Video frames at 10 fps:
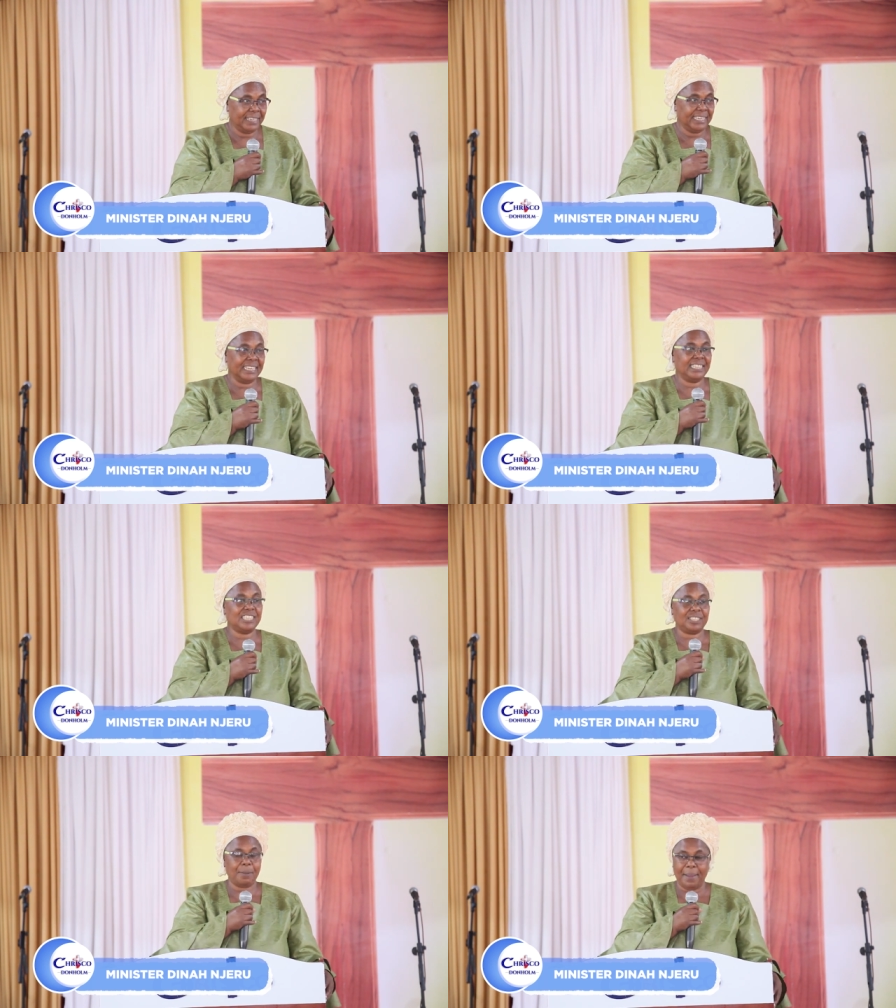And
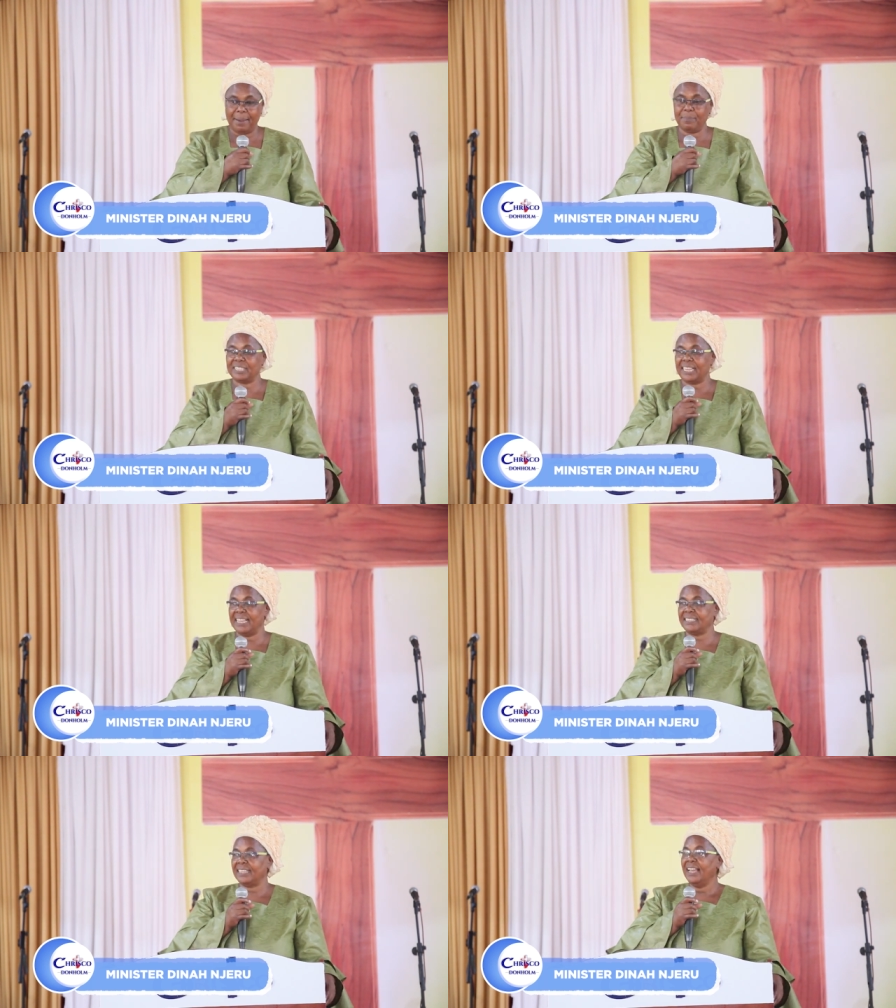it's, the Bible
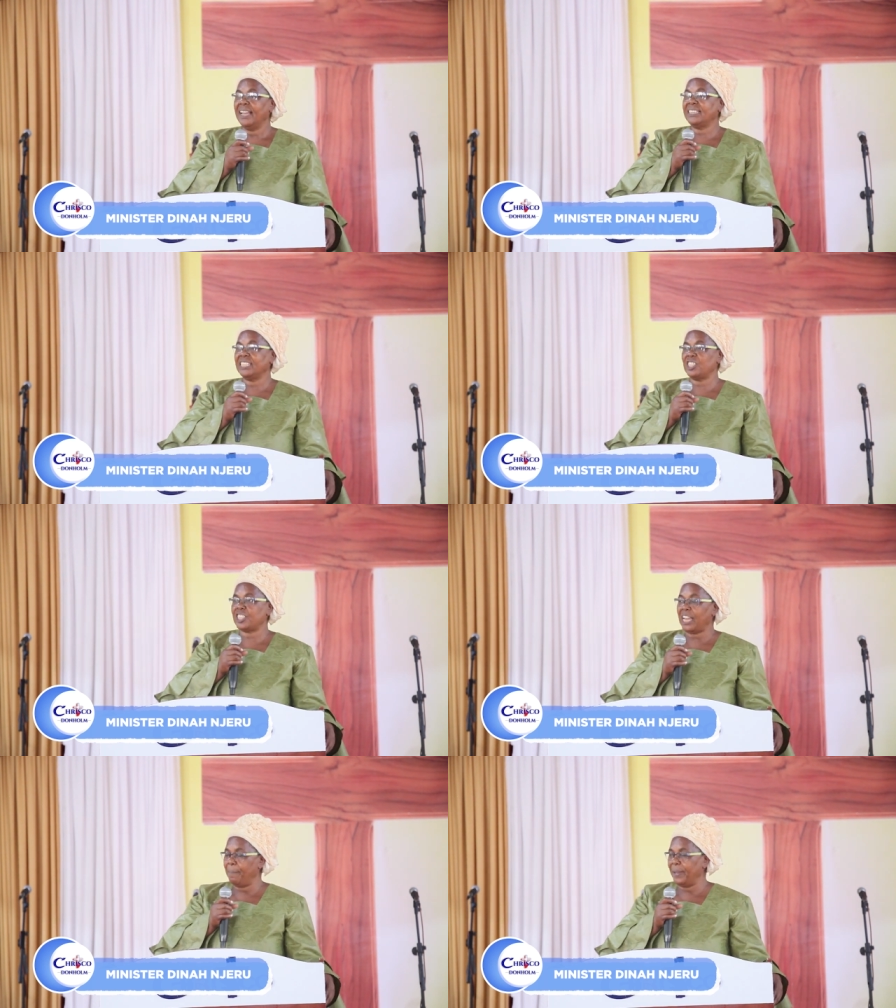says it is
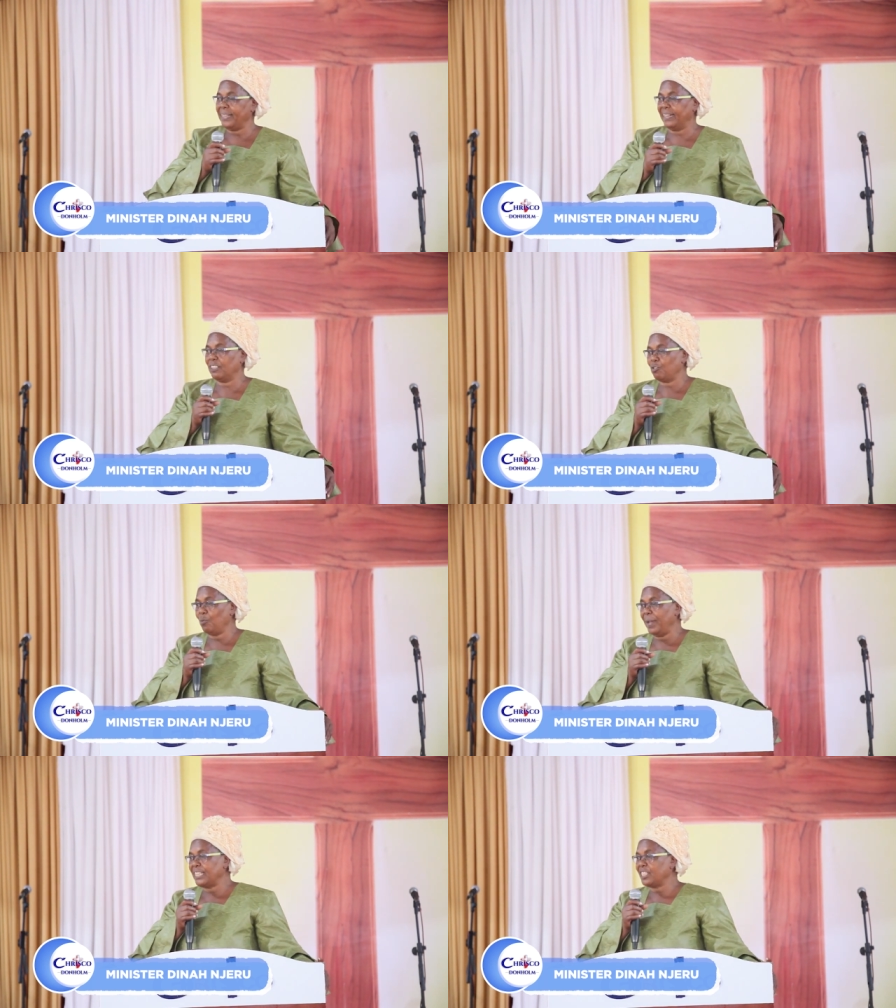sharper than
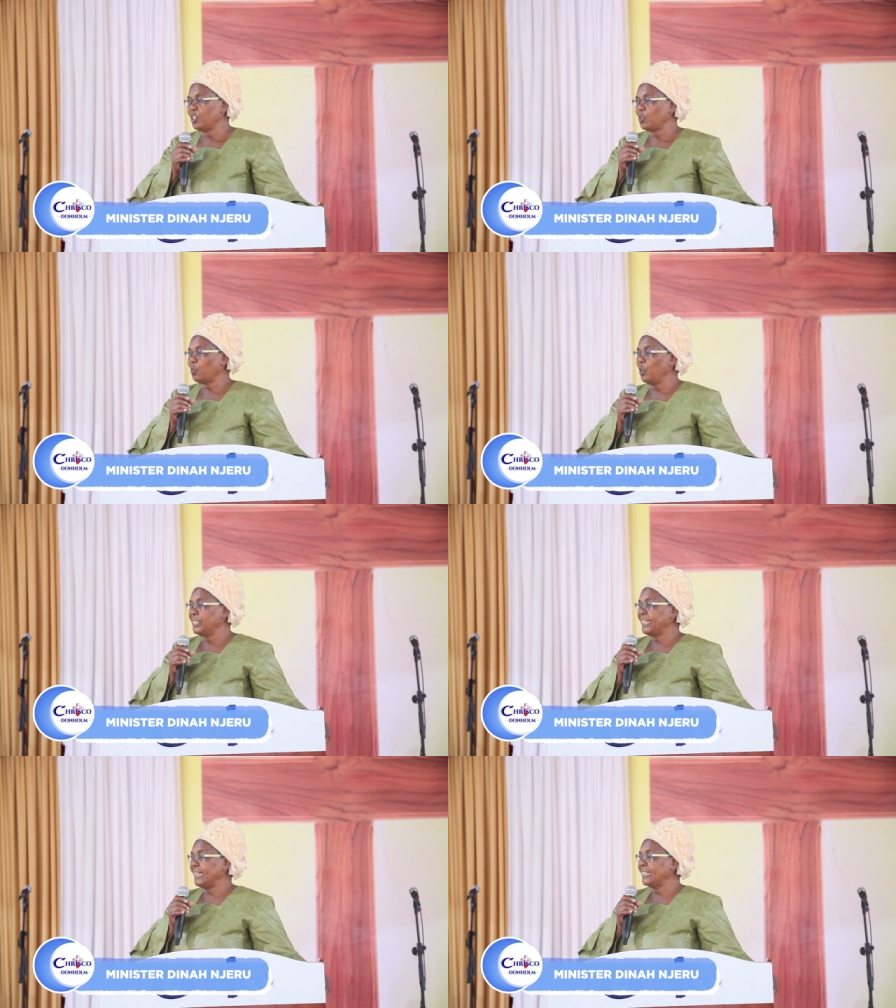two-edged
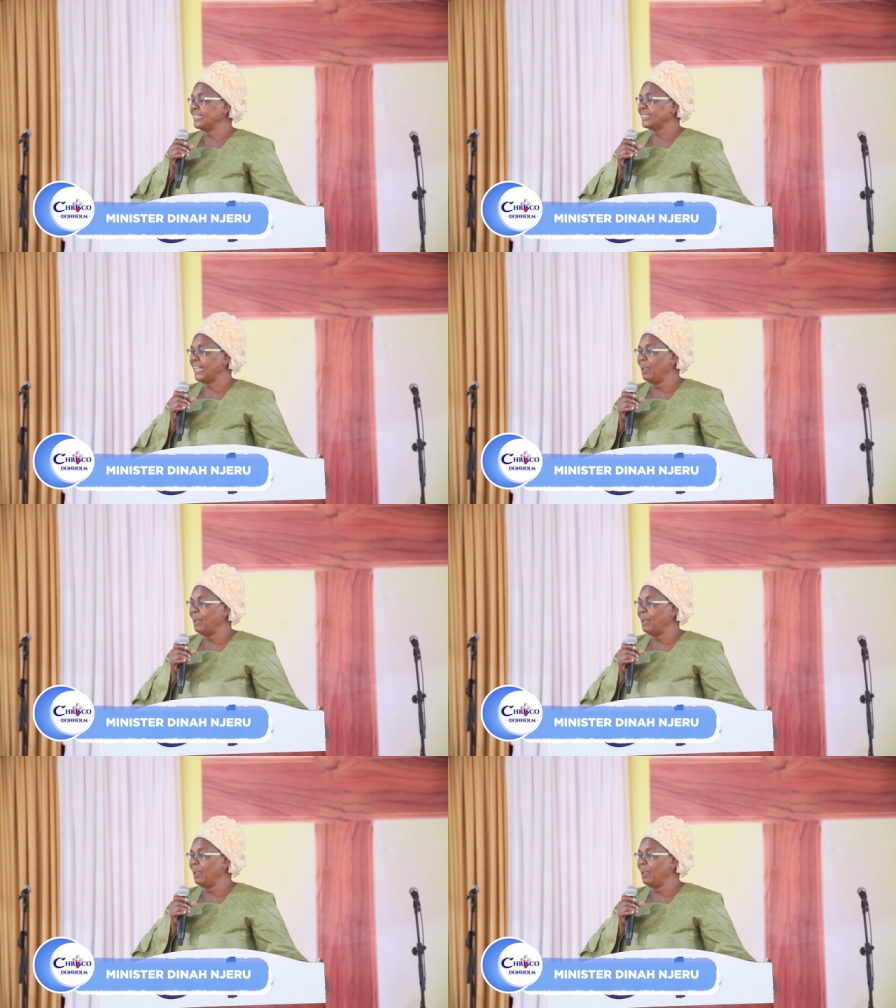swords, and it is